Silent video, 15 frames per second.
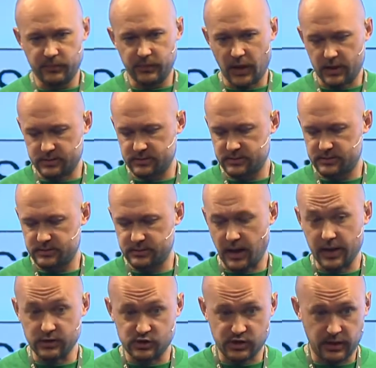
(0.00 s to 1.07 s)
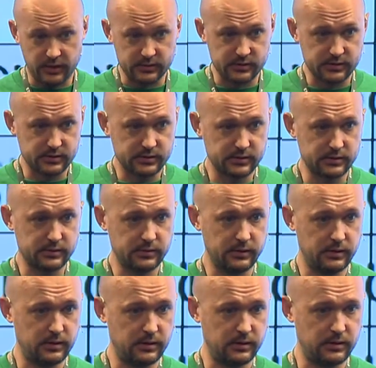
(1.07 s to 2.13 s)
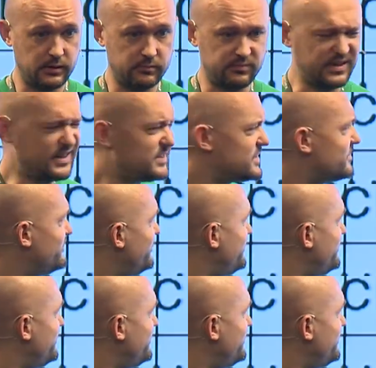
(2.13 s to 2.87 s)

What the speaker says: that's sidechains. And there's